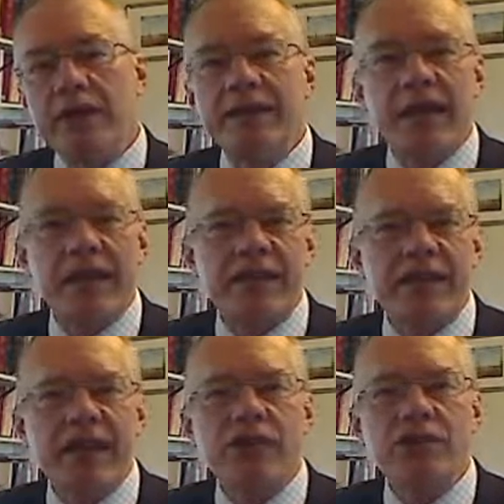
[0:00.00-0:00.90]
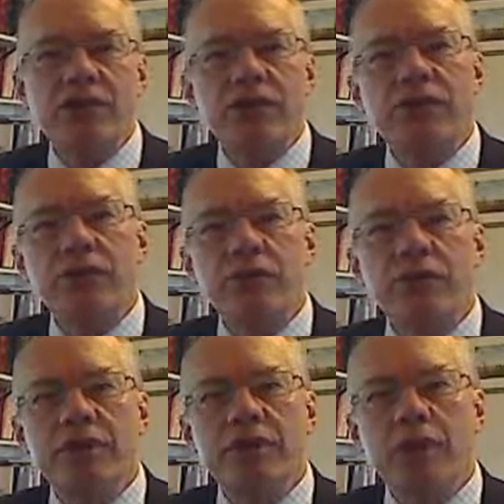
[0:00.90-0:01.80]
navigation through
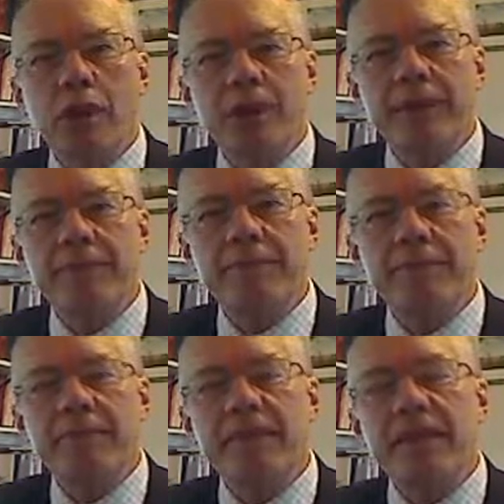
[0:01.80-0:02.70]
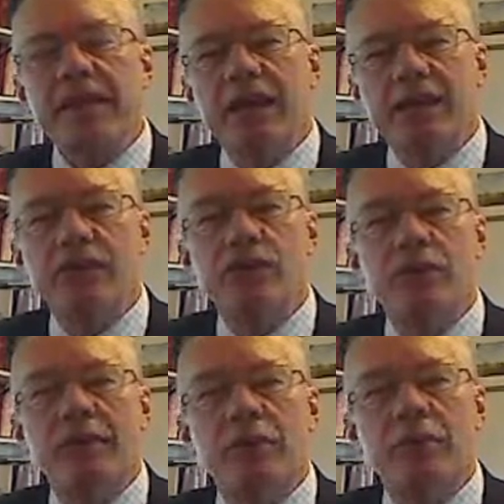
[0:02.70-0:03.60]
this topic. It gives you a
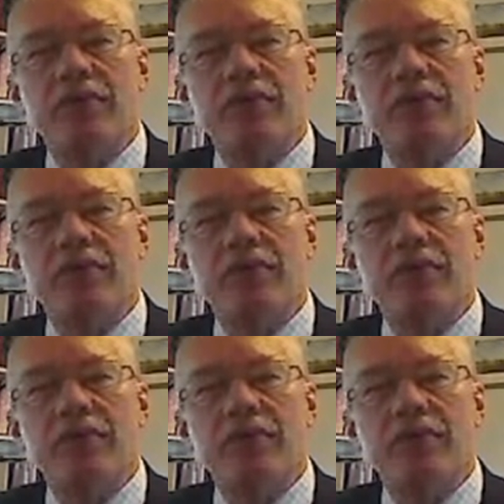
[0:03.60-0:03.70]
number of